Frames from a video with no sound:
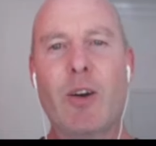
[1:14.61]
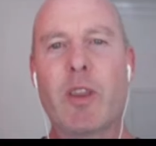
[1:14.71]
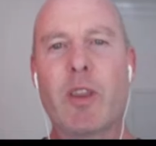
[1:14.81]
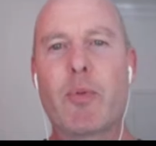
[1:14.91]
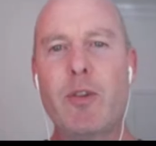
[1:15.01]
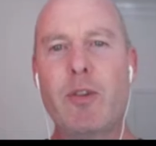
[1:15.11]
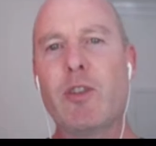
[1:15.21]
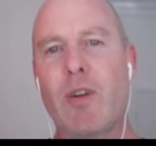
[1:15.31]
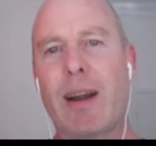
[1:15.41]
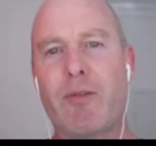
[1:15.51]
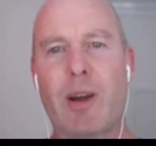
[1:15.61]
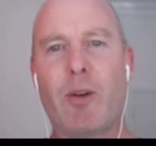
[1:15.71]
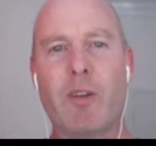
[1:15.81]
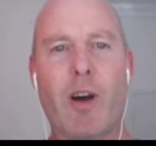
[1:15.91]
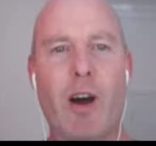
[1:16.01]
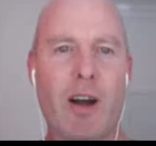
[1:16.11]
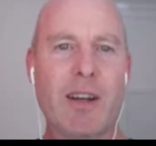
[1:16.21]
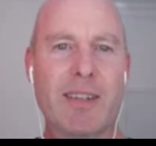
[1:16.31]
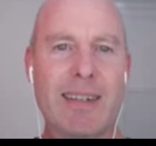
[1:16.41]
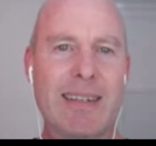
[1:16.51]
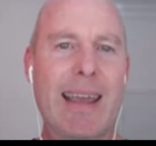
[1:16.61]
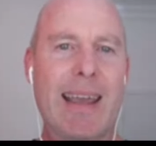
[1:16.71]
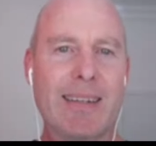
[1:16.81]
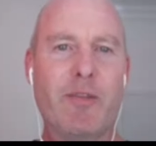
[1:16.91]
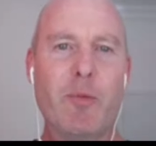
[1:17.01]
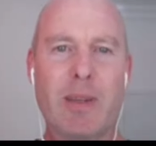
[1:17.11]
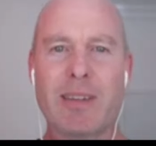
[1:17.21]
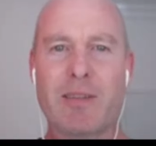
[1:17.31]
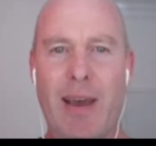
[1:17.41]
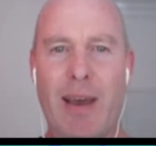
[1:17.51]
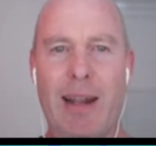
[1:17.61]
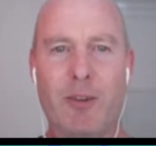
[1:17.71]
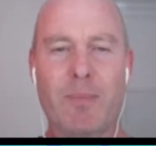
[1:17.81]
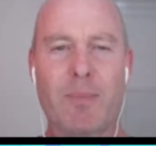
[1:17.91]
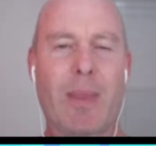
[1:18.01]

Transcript: with a proven track record of harnessing data for business value.